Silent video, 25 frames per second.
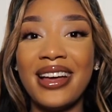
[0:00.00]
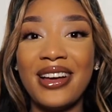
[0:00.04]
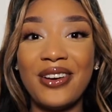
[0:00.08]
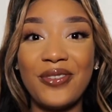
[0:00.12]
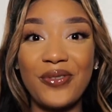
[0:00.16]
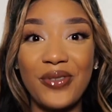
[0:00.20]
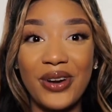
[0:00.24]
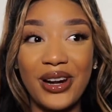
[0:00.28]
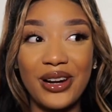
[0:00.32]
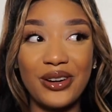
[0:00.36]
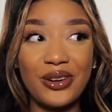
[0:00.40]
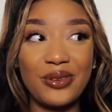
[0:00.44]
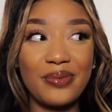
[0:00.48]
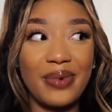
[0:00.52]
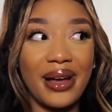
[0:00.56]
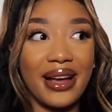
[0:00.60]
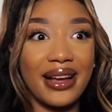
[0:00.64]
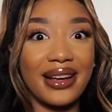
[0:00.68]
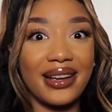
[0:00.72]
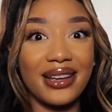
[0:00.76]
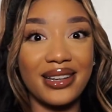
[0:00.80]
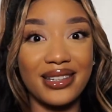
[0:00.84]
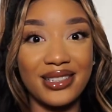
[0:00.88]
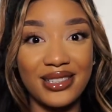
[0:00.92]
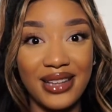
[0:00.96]
When I look
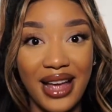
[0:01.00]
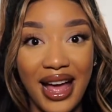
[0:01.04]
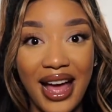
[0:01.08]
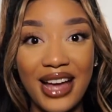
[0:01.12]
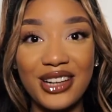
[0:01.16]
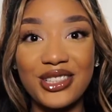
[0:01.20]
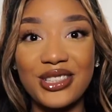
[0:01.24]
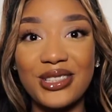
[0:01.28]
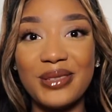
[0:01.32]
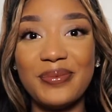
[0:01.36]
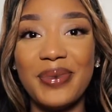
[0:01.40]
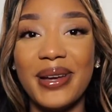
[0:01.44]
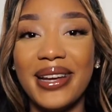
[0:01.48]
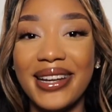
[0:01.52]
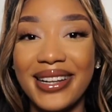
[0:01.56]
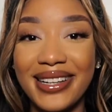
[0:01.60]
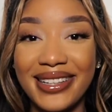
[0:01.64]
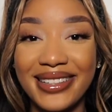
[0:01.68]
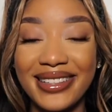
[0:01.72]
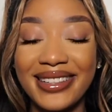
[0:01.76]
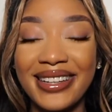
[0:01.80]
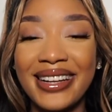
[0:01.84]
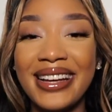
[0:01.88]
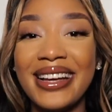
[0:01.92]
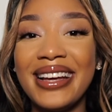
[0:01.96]
back, it's actually
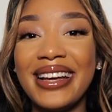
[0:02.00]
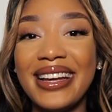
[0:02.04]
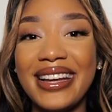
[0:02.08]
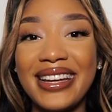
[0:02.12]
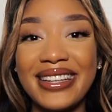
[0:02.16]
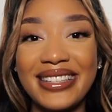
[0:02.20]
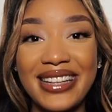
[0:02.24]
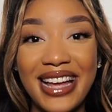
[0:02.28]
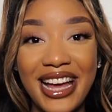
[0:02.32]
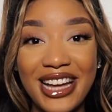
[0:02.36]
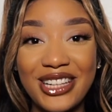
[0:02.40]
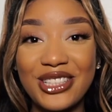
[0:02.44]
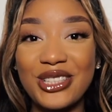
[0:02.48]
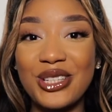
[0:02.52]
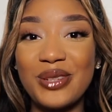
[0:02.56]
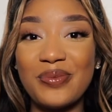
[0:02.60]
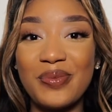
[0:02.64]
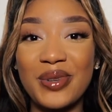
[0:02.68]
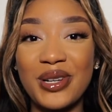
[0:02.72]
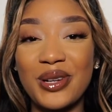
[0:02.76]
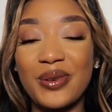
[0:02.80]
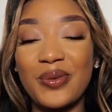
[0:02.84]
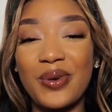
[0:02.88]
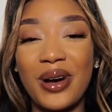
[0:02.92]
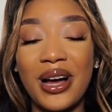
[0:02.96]

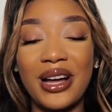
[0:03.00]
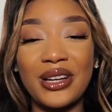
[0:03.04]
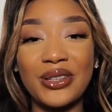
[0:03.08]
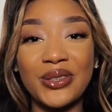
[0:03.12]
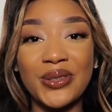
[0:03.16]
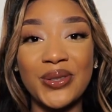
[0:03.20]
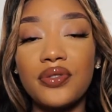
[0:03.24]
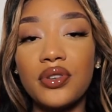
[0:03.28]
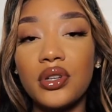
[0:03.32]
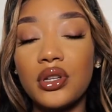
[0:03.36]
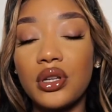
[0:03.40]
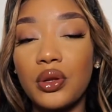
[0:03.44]
been a while.